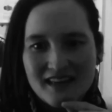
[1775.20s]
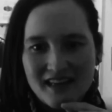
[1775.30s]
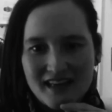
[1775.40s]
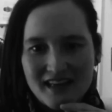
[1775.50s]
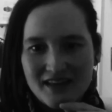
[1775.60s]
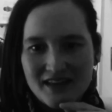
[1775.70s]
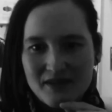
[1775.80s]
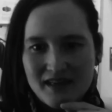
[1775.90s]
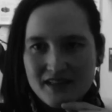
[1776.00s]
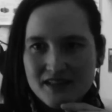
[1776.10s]
Okay,
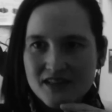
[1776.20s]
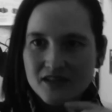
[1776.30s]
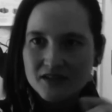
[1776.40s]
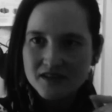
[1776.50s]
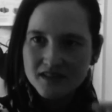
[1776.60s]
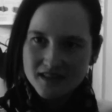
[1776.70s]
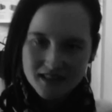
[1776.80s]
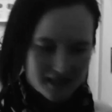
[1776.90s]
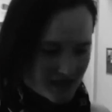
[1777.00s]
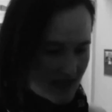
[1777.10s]
well, I don't
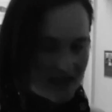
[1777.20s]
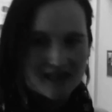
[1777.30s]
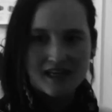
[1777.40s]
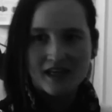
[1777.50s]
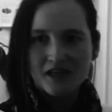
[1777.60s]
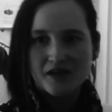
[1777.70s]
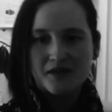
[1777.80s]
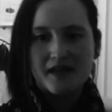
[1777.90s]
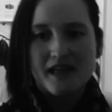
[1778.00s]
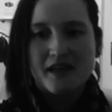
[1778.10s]
see any
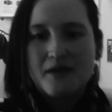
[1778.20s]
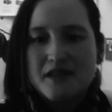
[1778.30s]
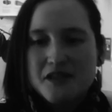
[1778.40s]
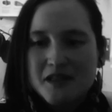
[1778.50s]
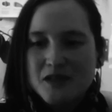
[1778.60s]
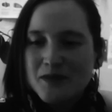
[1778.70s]
Q&A questions.